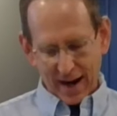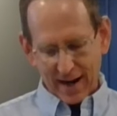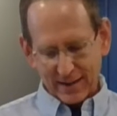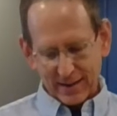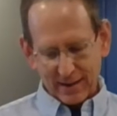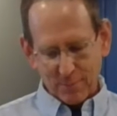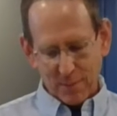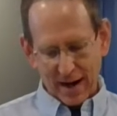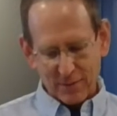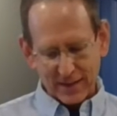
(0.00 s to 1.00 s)
asked,
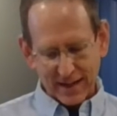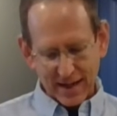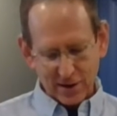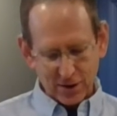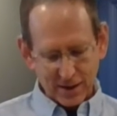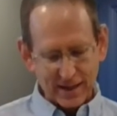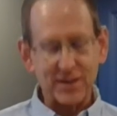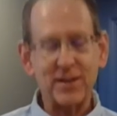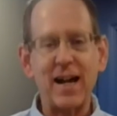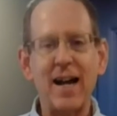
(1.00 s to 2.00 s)
Mind if I take a look
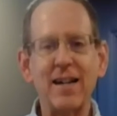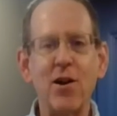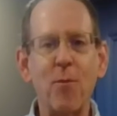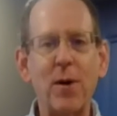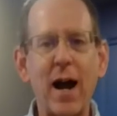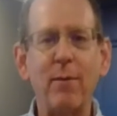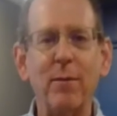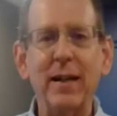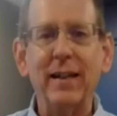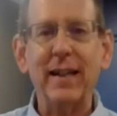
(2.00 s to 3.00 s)
inside? No
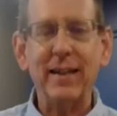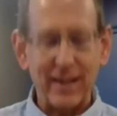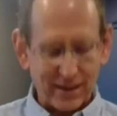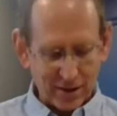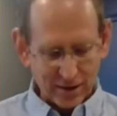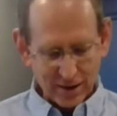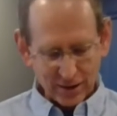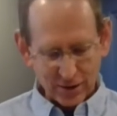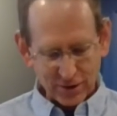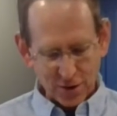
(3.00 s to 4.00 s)
problem. He leaned and look,
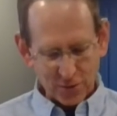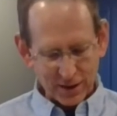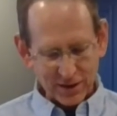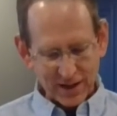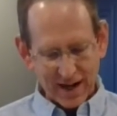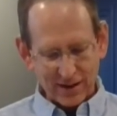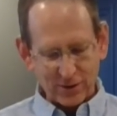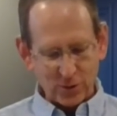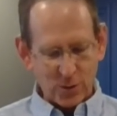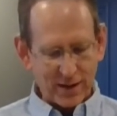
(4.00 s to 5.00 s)
looked over inside
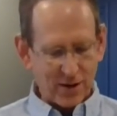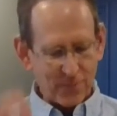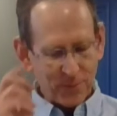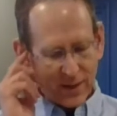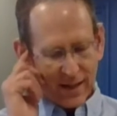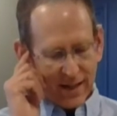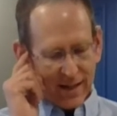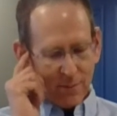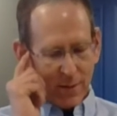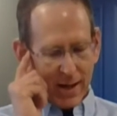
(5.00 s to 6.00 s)
through the window.
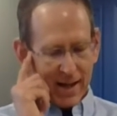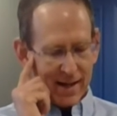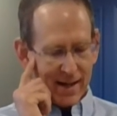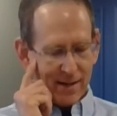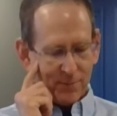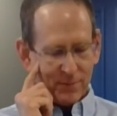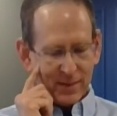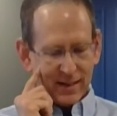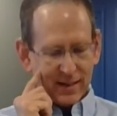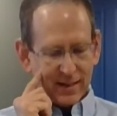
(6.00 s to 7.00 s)
And um,
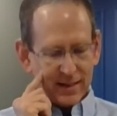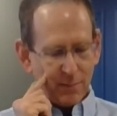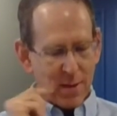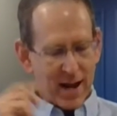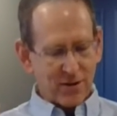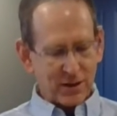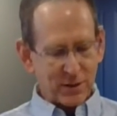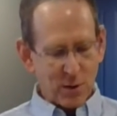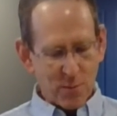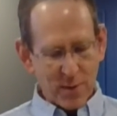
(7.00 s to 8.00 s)
sitting back on
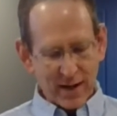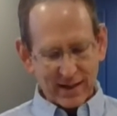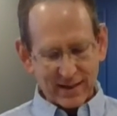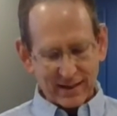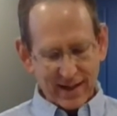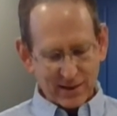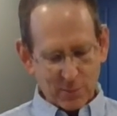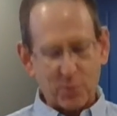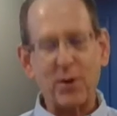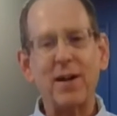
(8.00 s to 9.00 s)
his moped, he said, That's a
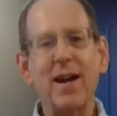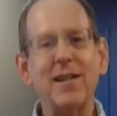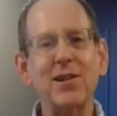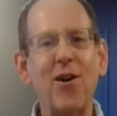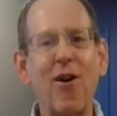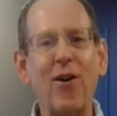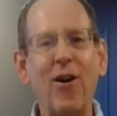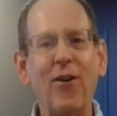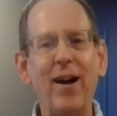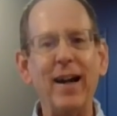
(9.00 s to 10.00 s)
pretty nice car,
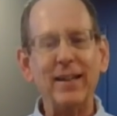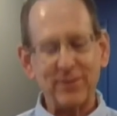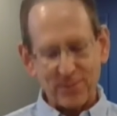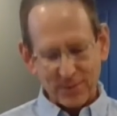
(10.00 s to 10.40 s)
all right.